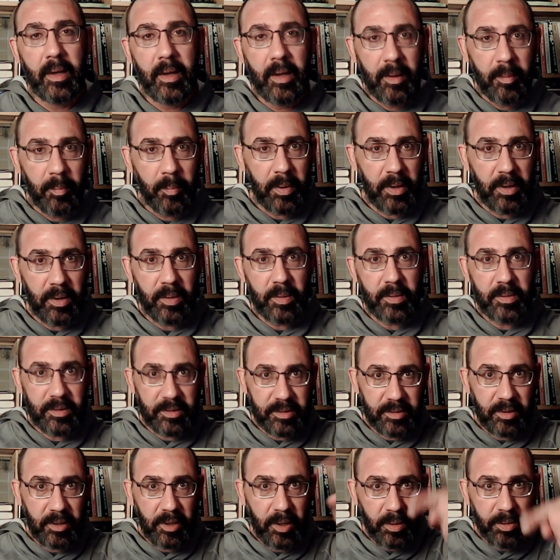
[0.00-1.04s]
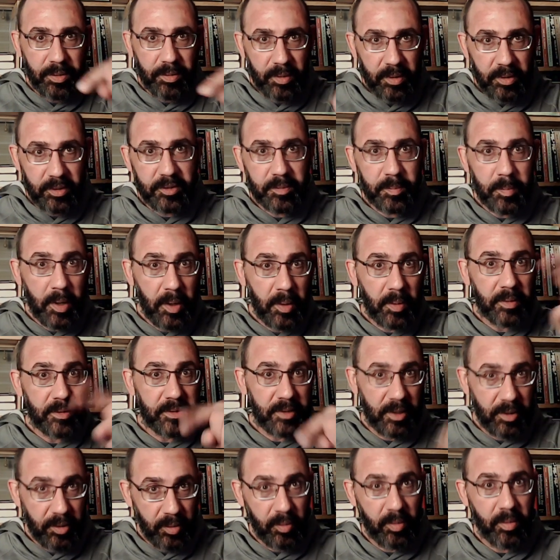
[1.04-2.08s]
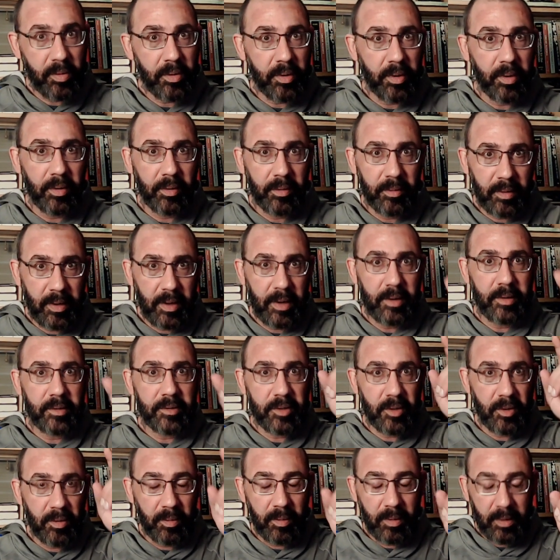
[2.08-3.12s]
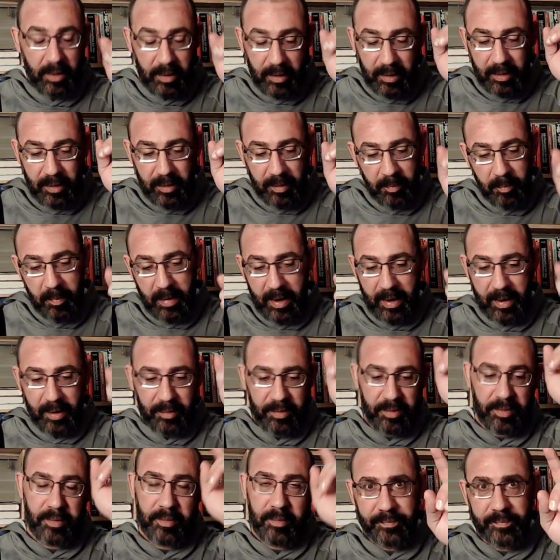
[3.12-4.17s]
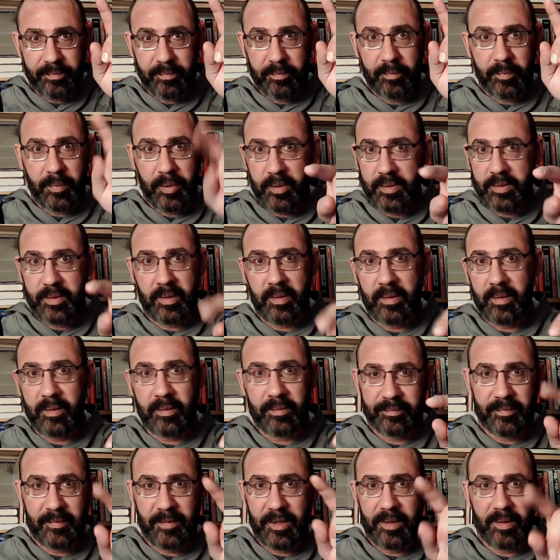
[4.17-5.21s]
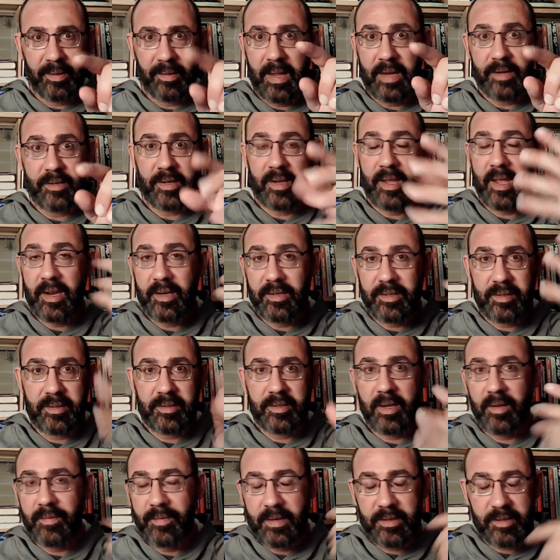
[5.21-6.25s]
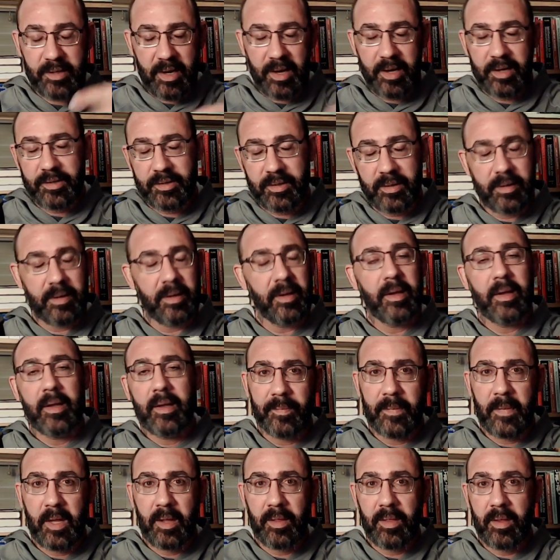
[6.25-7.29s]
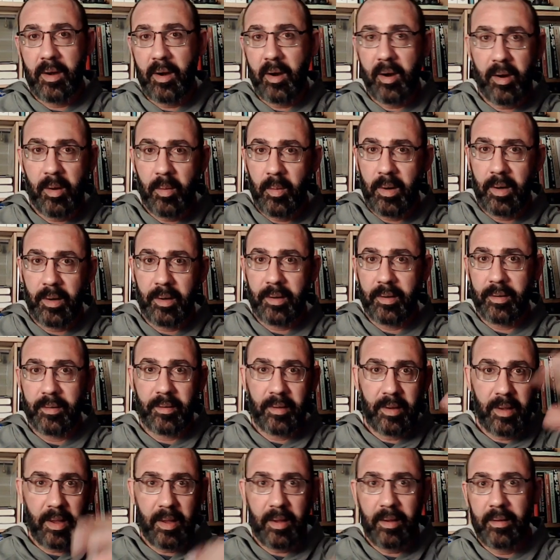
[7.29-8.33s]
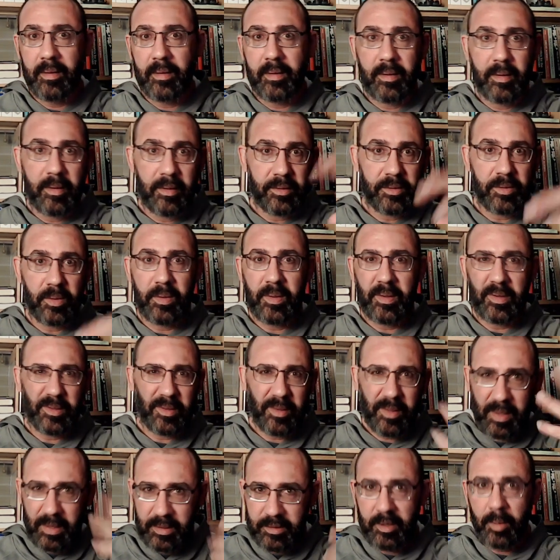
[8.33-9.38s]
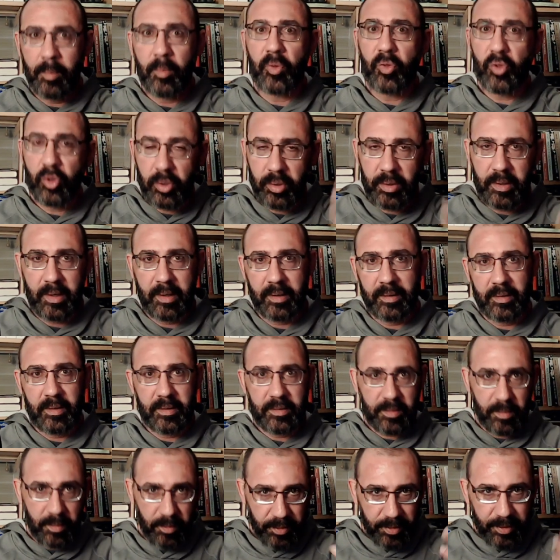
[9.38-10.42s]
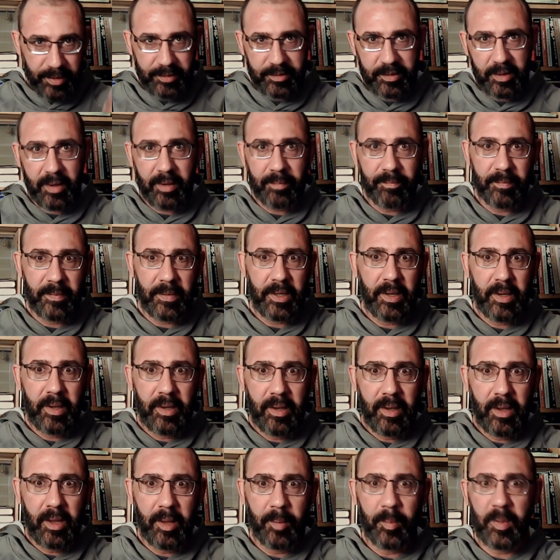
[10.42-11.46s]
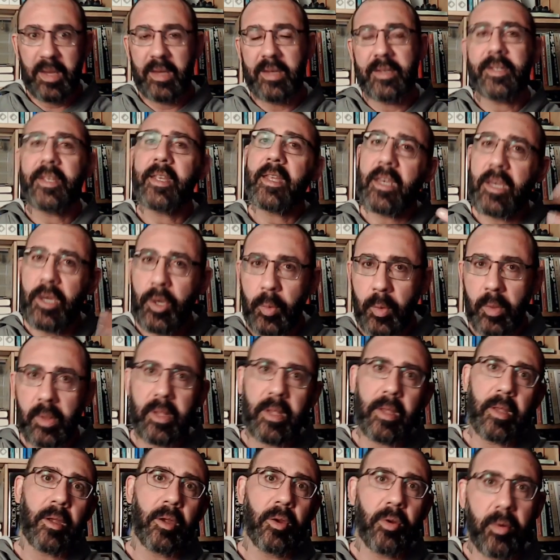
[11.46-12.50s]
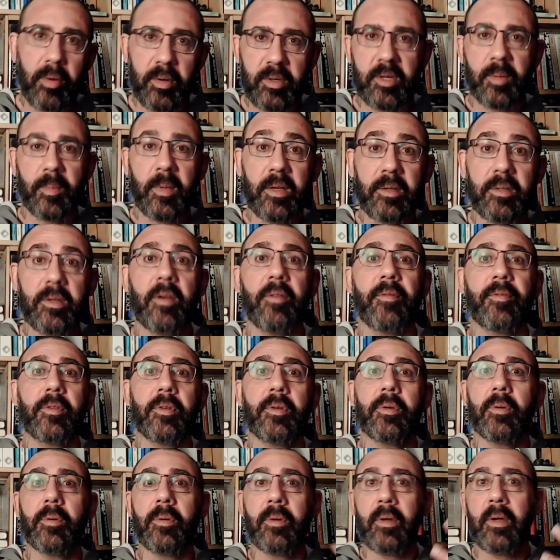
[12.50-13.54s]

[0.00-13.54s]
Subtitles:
But you just go through your spokes in order, right? So math, personal, education, self-education, and then artwork, okay? So these are things I'm learning. These are the things I'm continually encouraging myself to